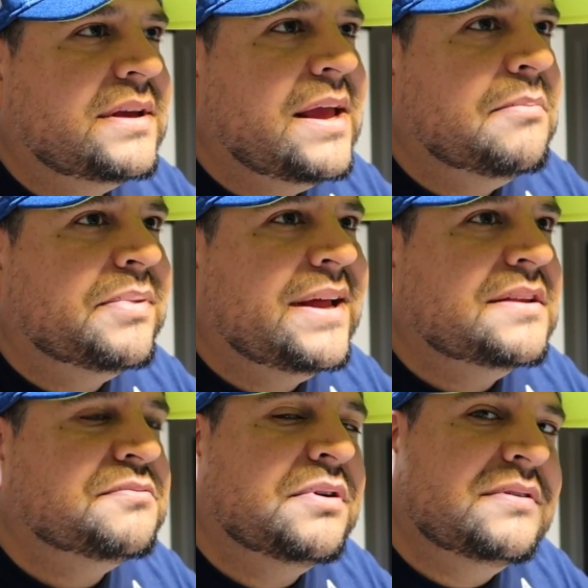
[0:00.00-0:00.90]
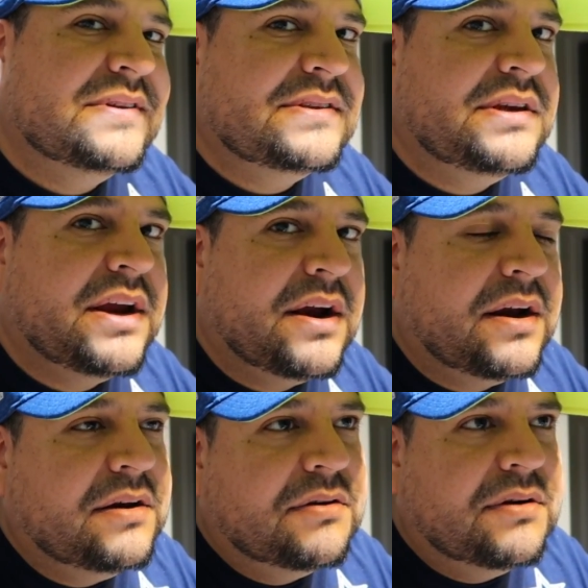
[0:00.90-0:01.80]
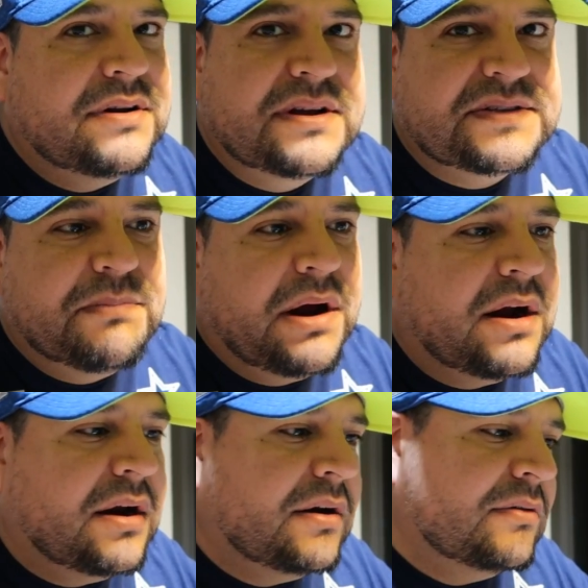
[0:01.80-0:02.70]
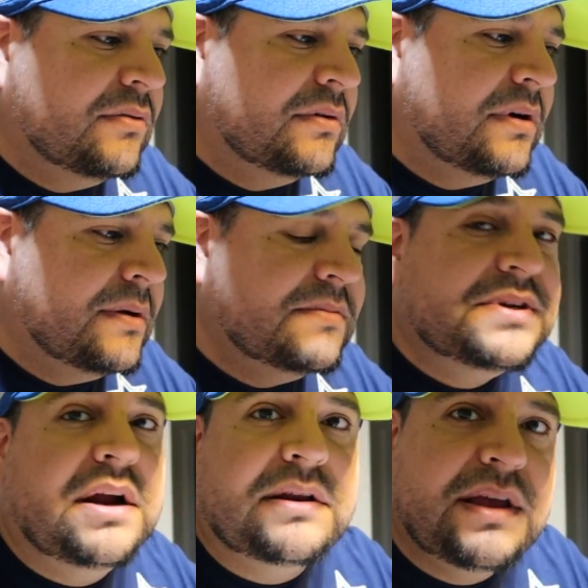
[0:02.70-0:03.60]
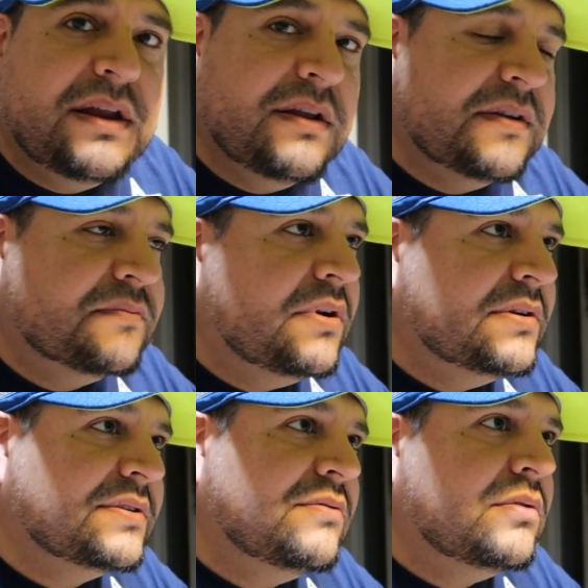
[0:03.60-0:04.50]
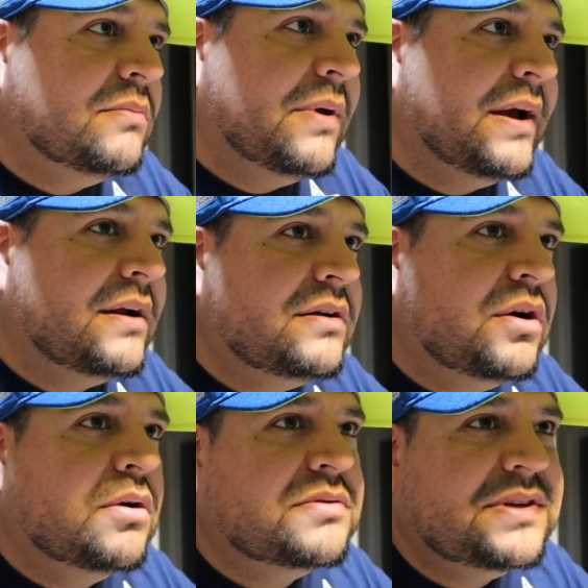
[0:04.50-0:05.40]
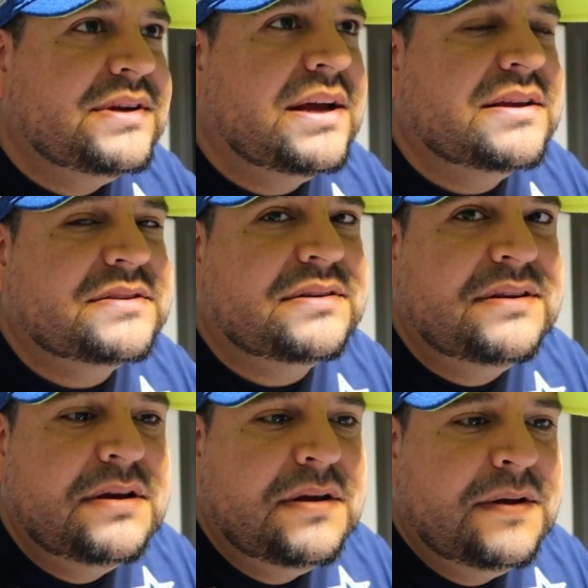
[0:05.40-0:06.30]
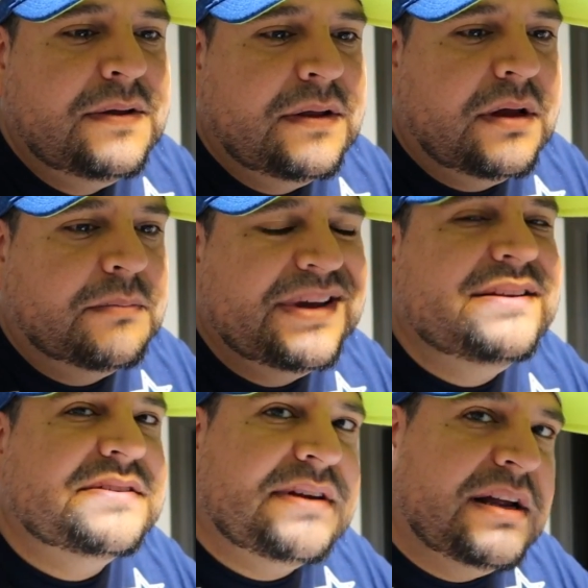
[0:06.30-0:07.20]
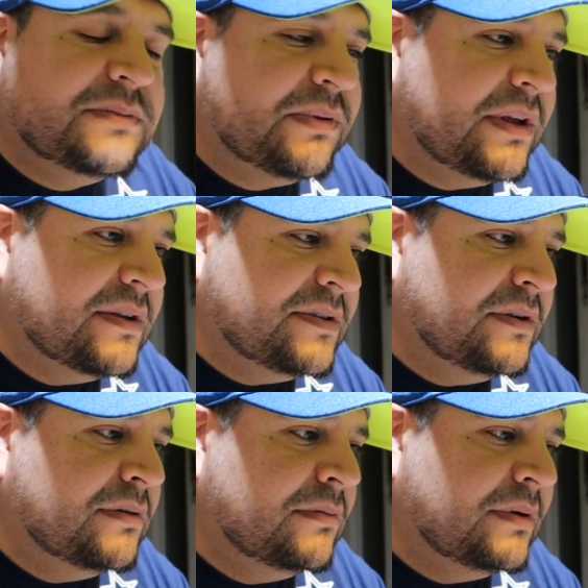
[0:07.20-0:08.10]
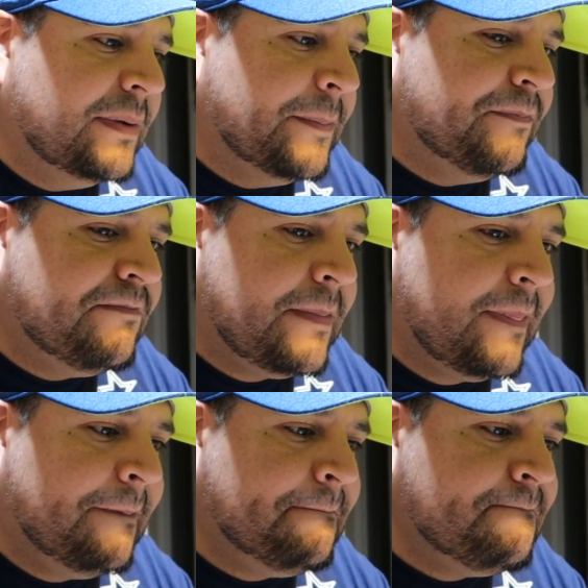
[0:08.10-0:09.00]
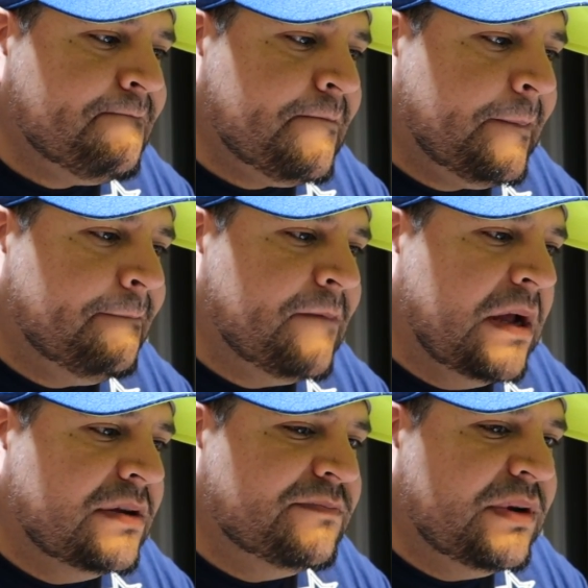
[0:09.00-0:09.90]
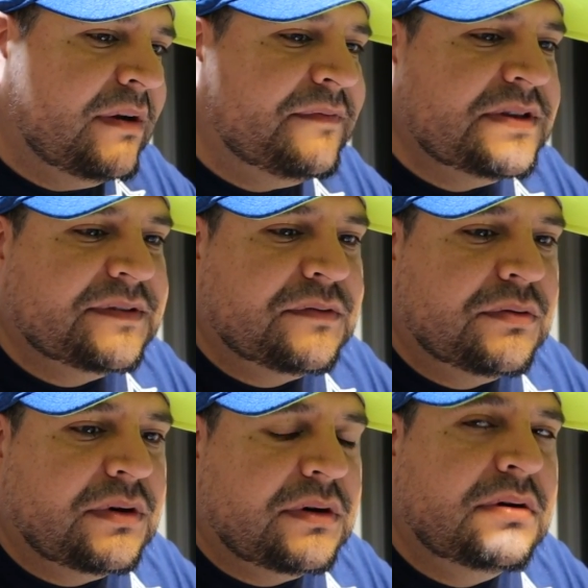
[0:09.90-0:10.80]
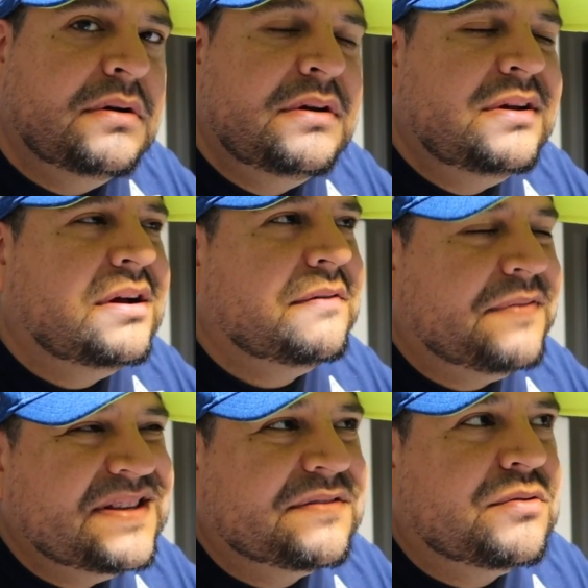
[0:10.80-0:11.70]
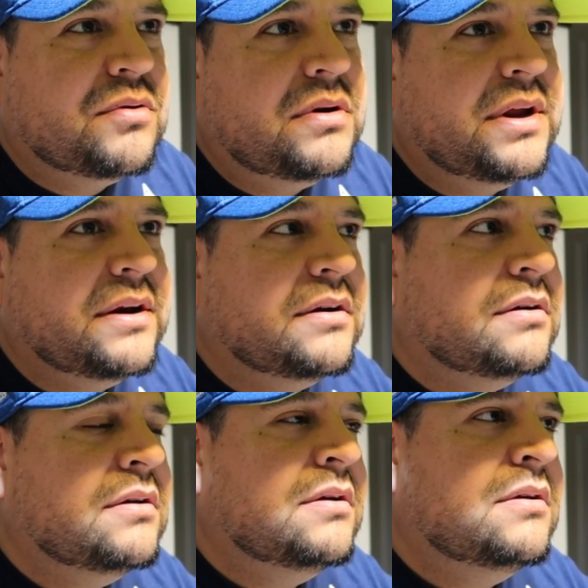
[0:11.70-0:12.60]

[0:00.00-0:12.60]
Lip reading: game plans, whether it's Garrett or Nussmeier or John Kitna as well as a quarterback coach. He has he designs plays. You know he's been offensive coordinator